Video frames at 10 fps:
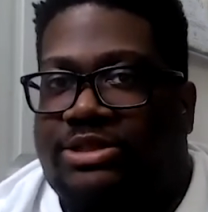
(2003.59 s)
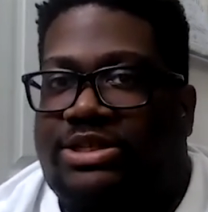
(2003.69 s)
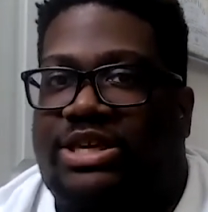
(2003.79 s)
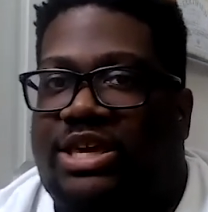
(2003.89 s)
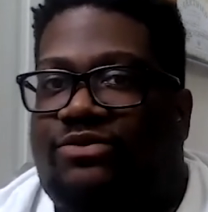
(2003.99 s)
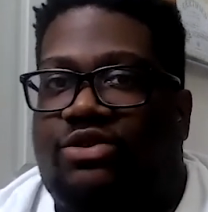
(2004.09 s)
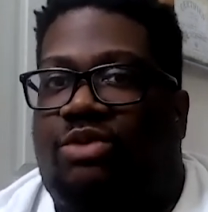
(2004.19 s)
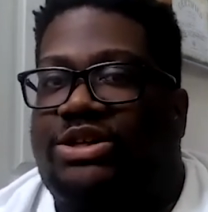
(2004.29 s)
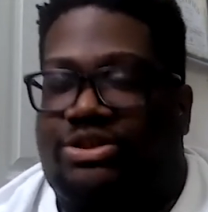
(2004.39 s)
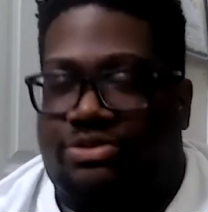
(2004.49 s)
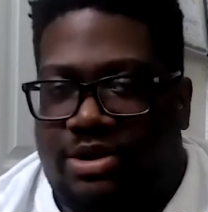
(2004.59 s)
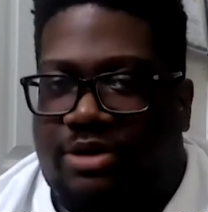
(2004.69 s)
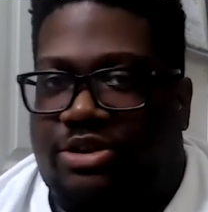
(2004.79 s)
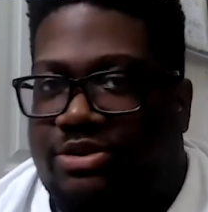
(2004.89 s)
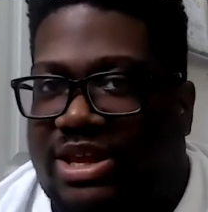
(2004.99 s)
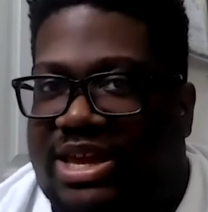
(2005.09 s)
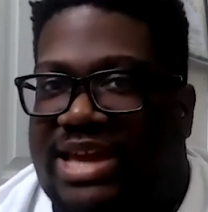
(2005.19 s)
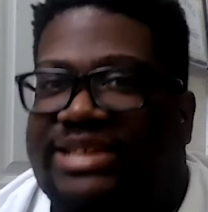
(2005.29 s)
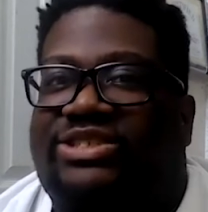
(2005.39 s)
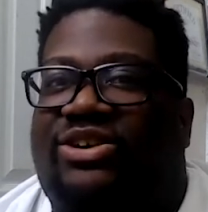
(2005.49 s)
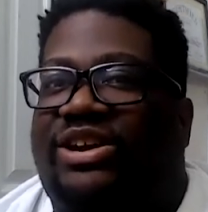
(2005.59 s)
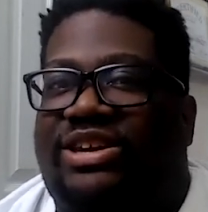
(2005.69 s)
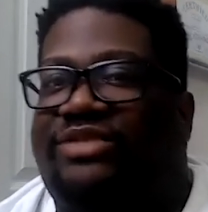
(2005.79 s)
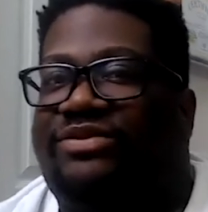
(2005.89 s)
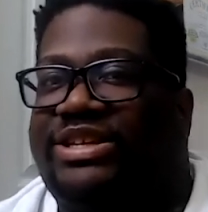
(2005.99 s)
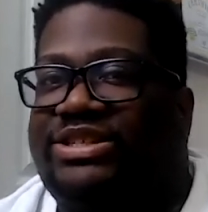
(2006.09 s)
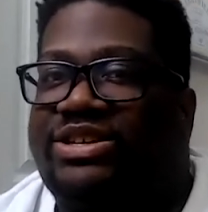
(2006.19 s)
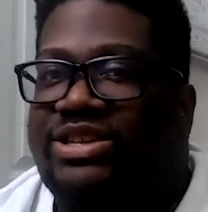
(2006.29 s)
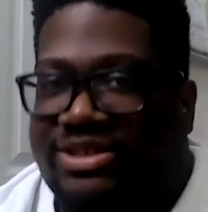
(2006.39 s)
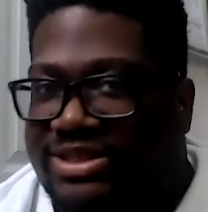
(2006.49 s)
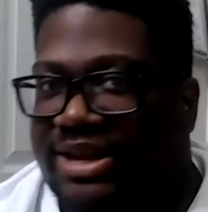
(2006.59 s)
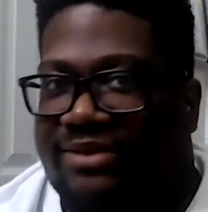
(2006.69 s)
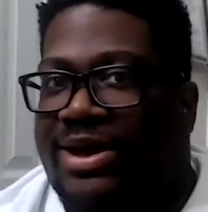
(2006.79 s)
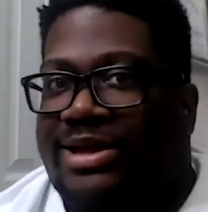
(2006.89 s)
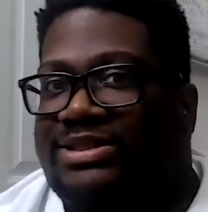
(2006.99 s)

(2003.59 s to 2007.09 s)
to give you what you know you need and start giving it to yourself.